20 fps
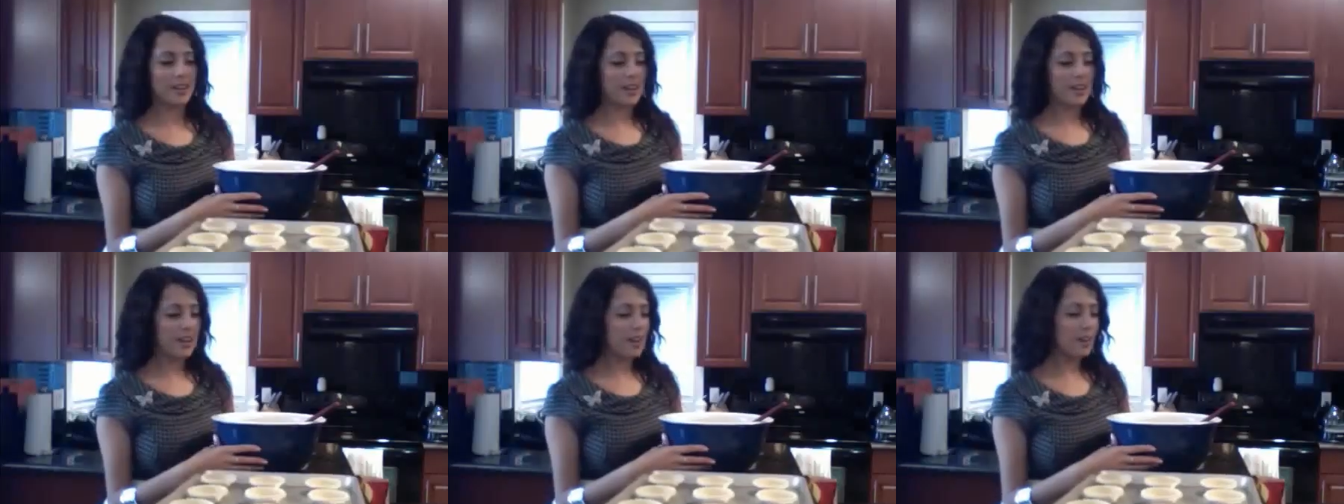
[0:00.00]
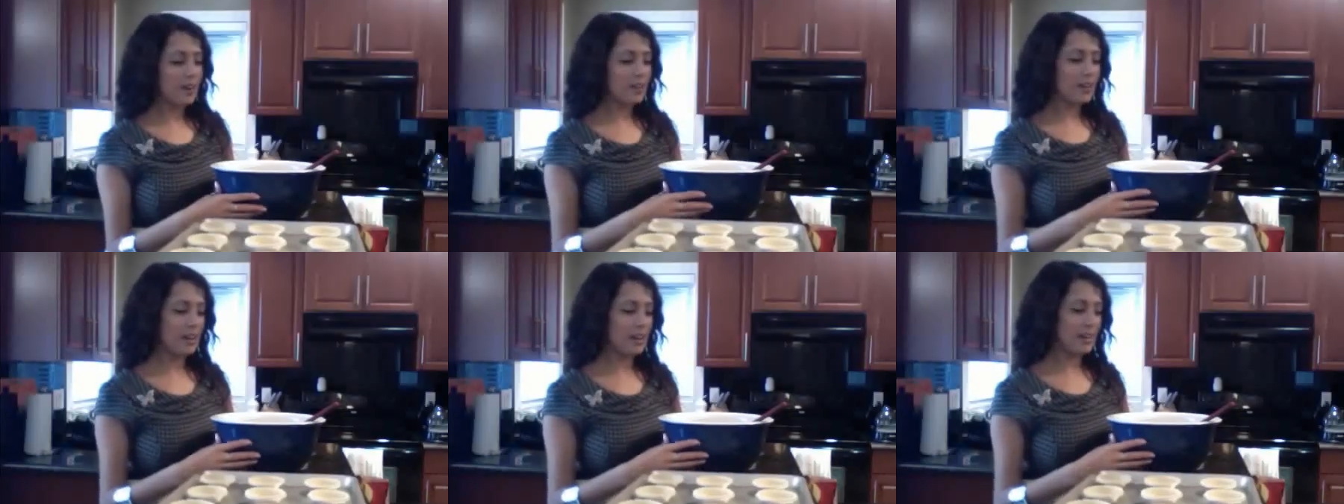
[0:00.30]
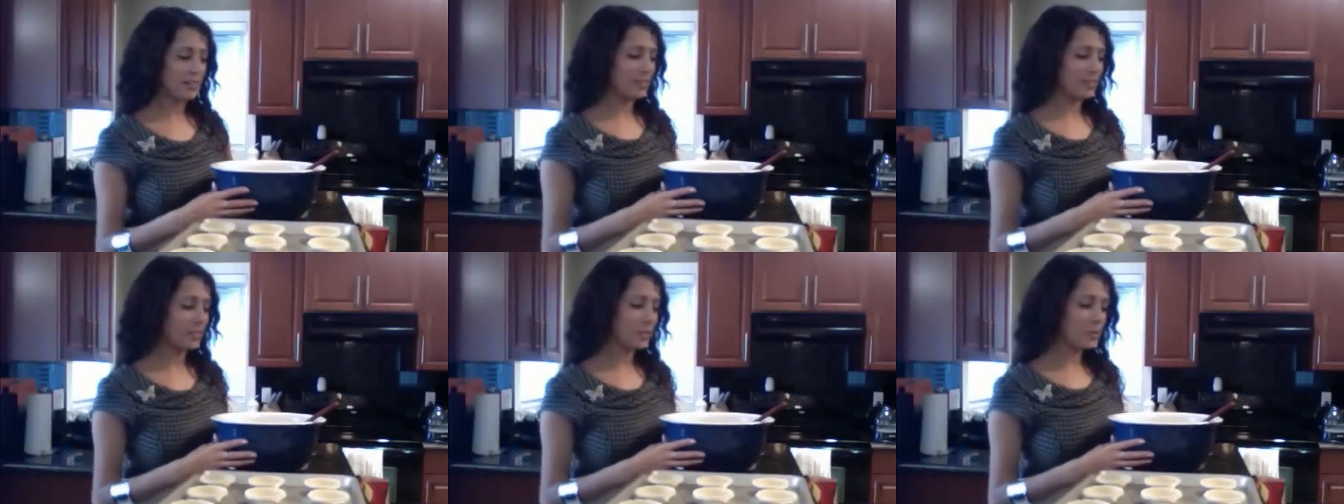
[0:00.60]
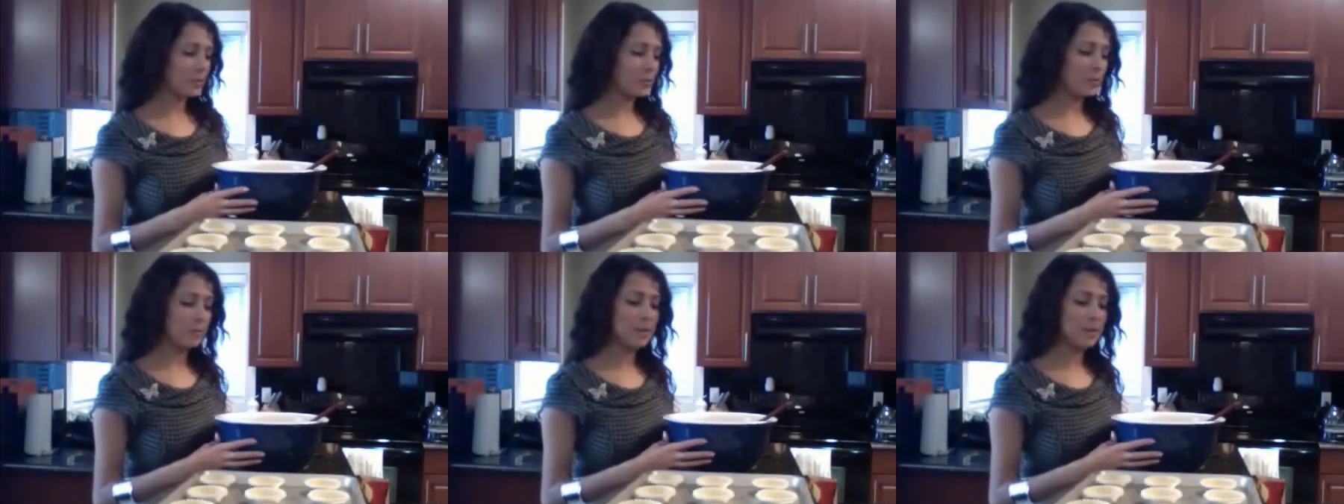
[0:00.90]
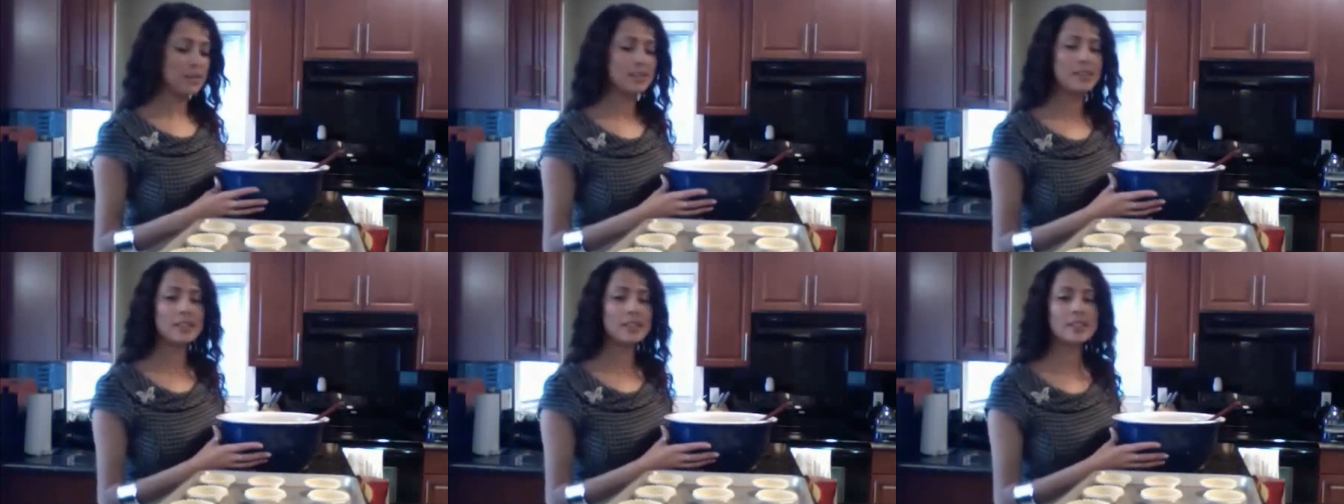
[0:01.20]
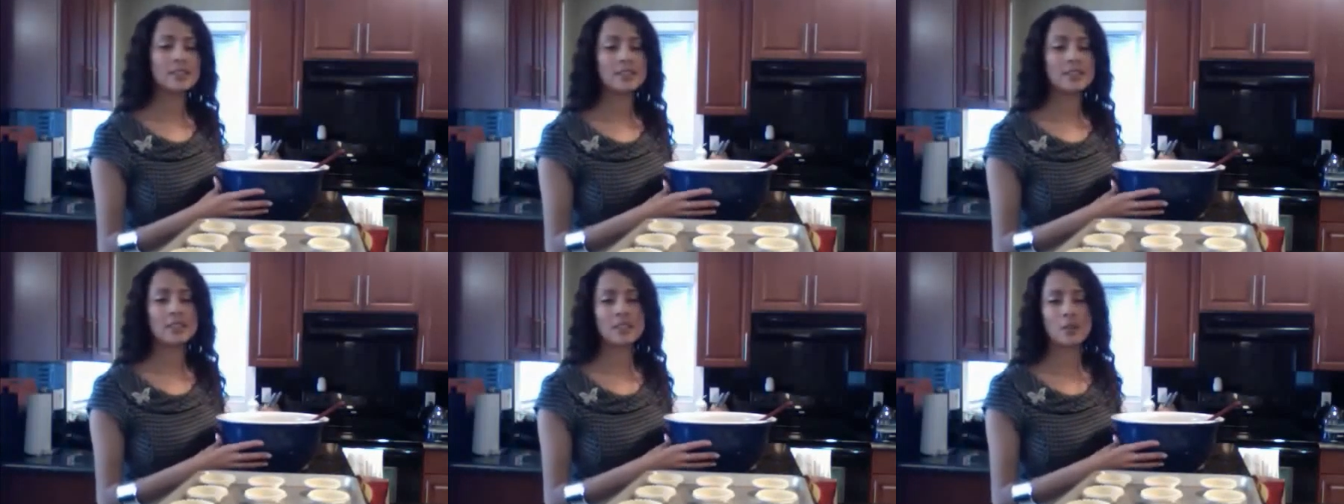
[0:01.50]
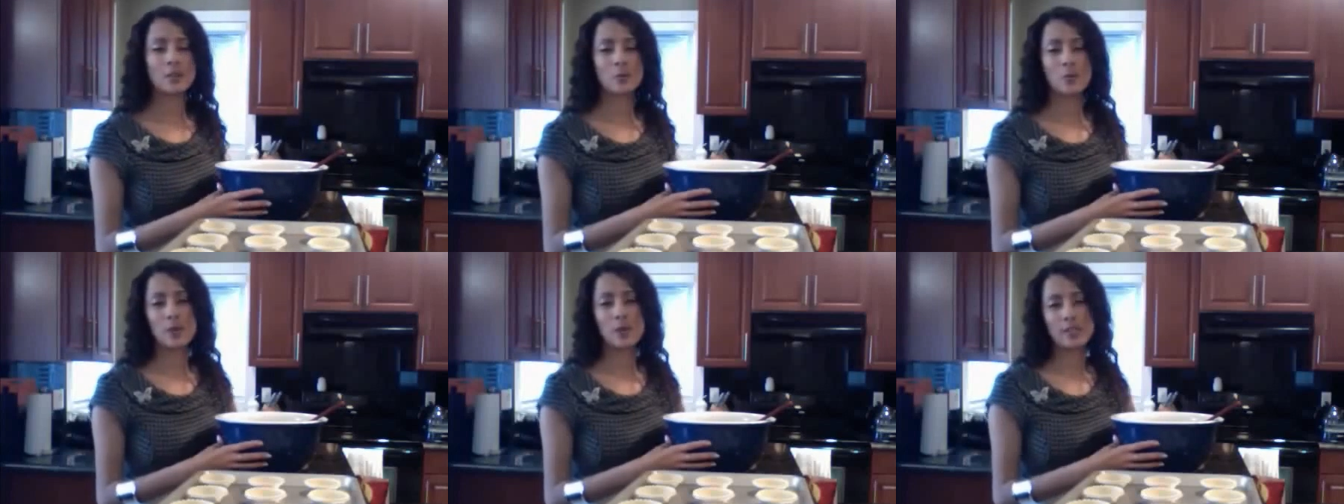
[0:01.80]
Alright, so what makes this
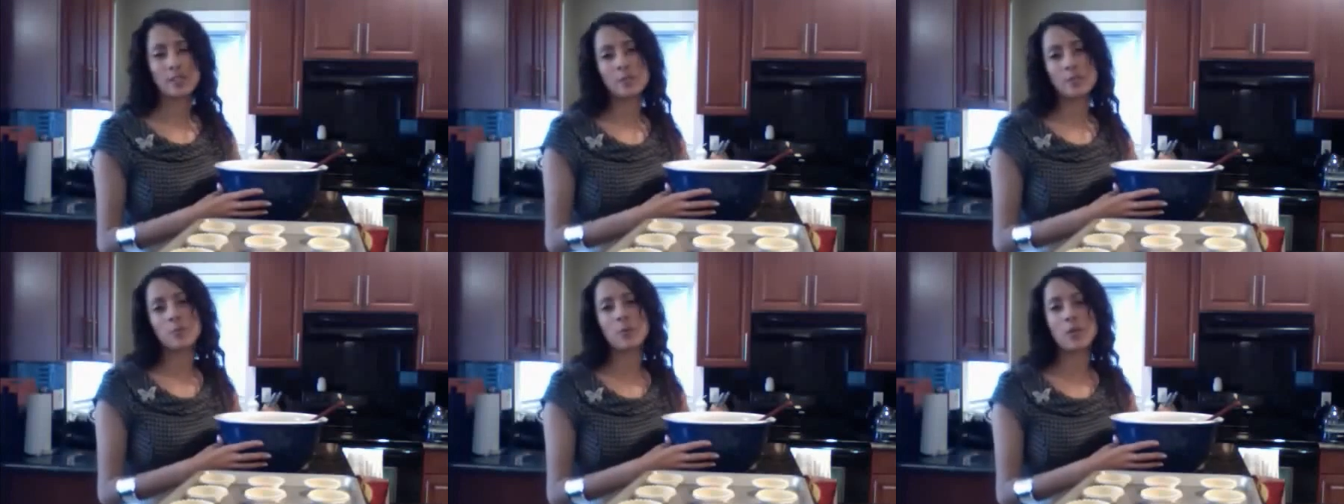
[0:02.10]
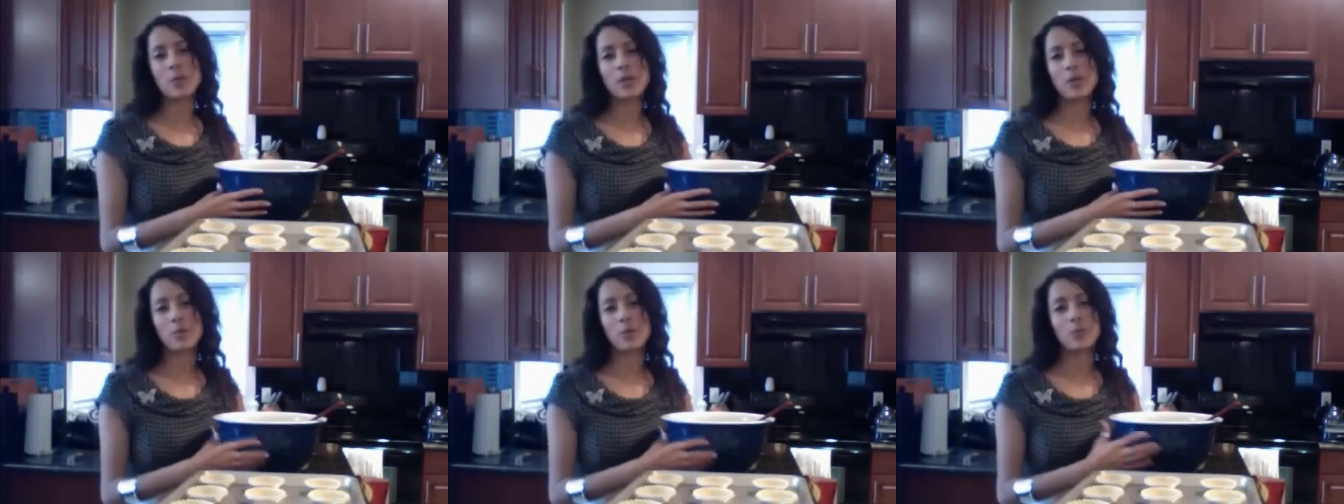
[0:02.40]
recipe